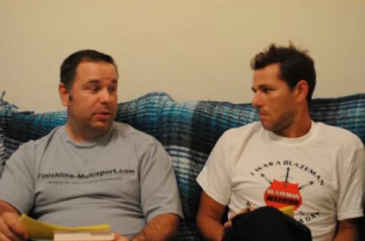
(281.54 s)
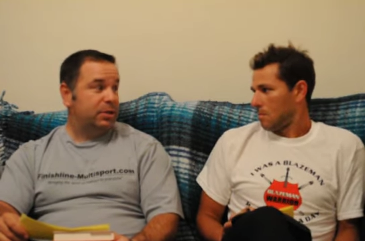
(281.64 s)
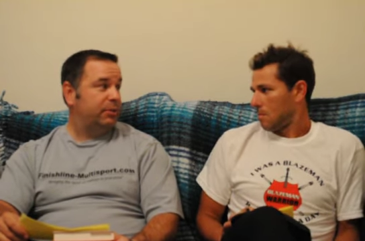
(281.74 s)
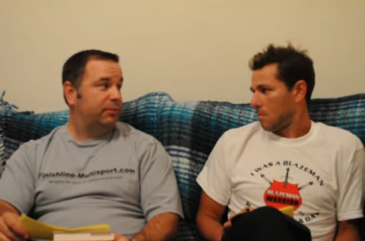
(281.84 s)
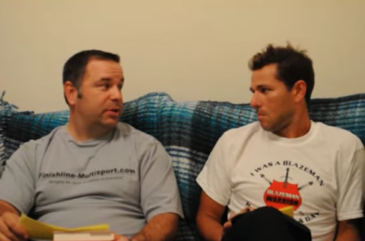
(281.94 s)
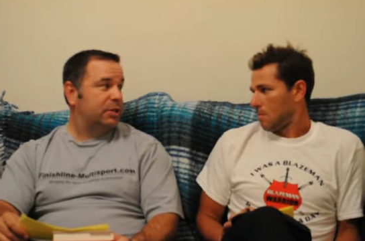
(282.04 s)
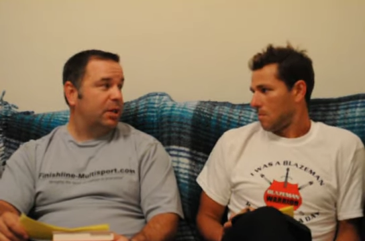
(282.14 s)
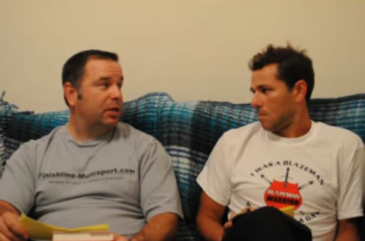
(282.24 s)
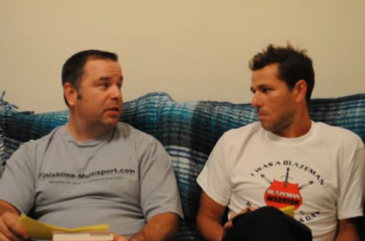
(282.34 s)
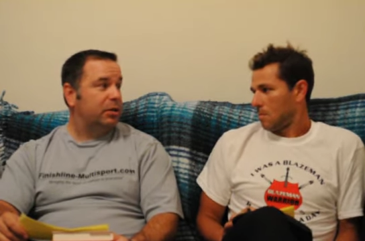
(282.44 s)
Speaker 1: He's had a very
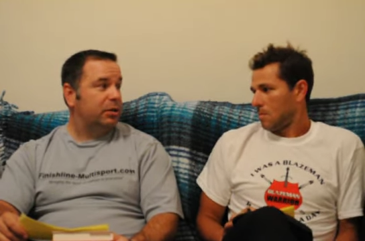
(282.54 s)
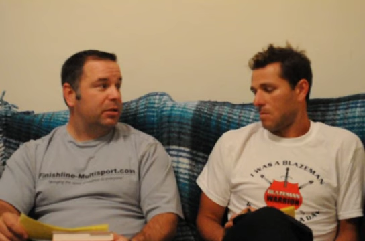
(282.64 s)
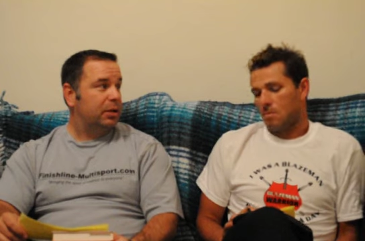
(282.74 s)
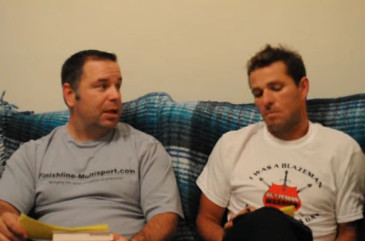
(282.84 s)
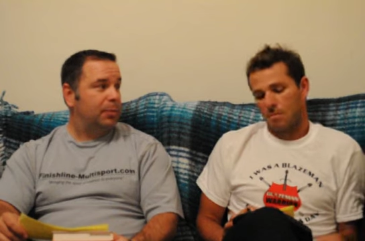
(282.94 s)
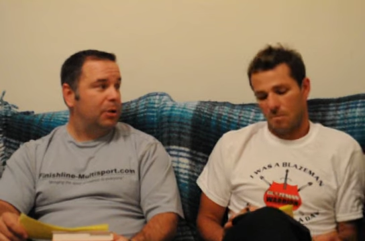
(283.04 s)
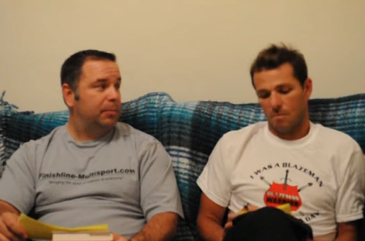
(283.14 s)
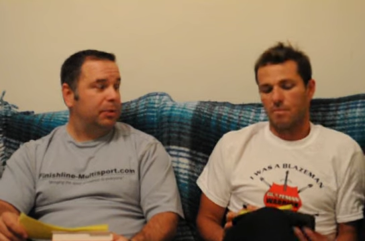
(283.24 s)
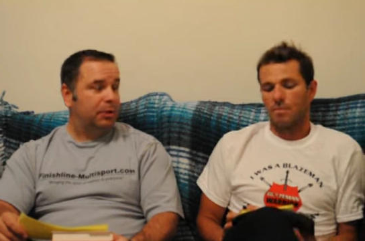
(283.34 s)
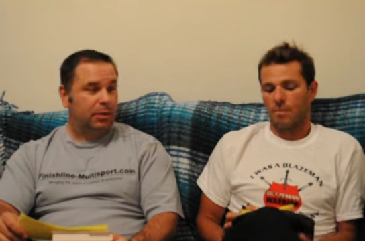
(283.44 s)
solid year. Came mm -hmm.
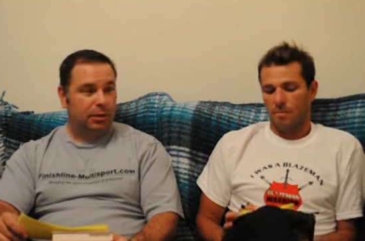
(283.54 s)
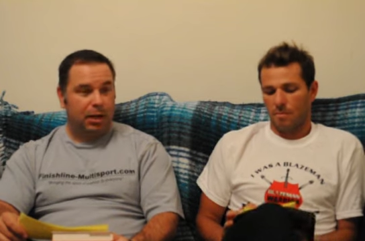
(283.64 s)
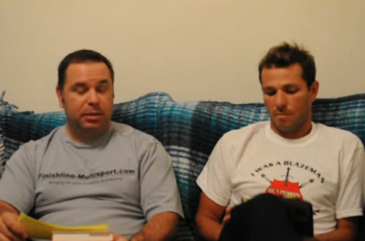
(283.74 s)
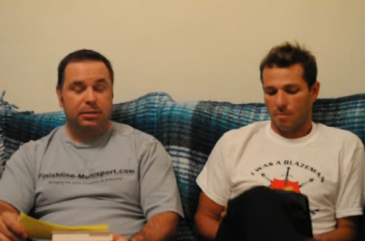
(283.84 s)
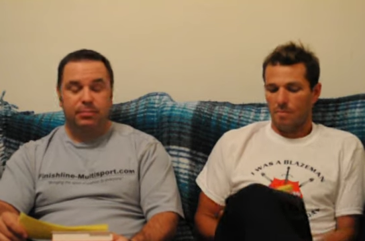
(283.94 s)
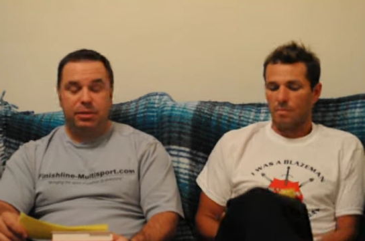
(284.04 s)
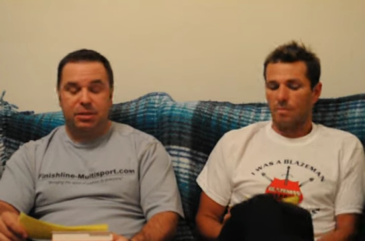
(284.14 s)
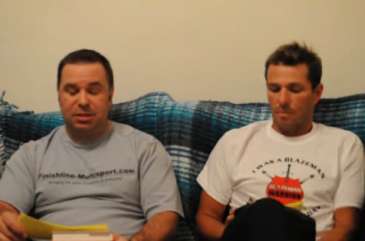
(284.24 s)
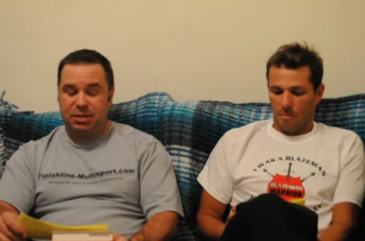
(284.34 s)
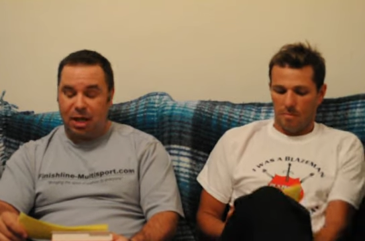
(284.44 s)
up we had some
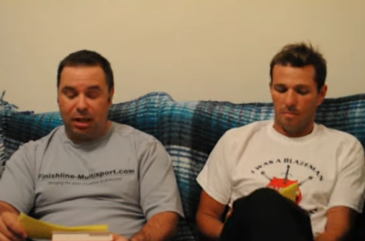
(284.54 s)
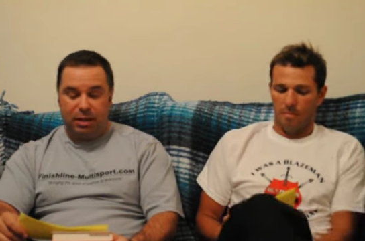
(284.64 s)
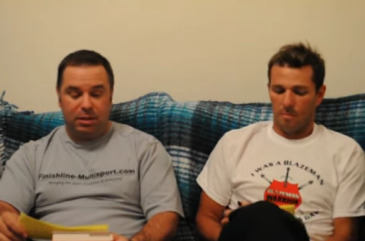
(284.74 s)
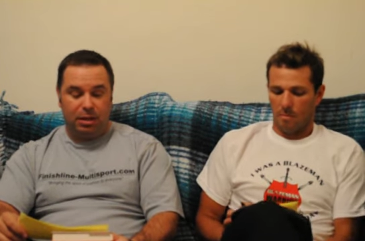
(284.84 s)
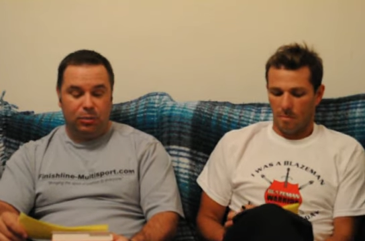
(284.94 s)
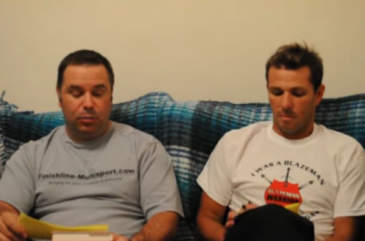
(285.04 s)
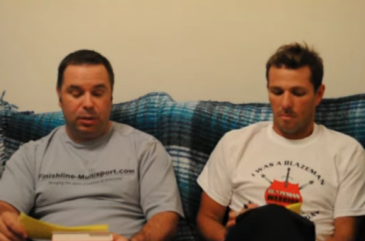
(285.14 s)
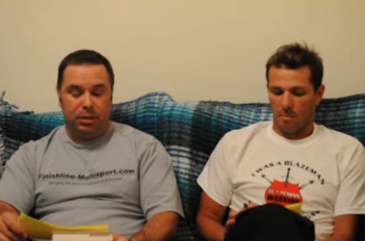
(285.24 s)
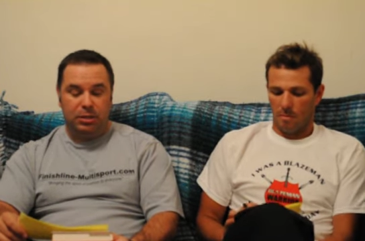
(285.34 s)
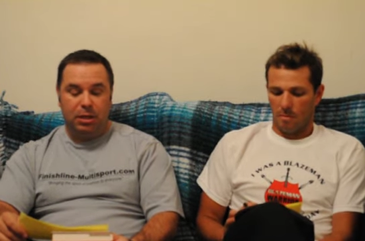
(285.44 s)
solid, solid
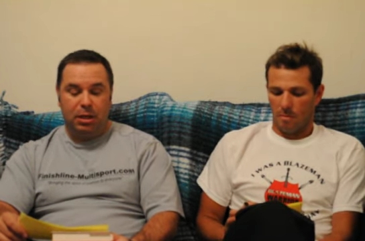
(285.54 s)
wins.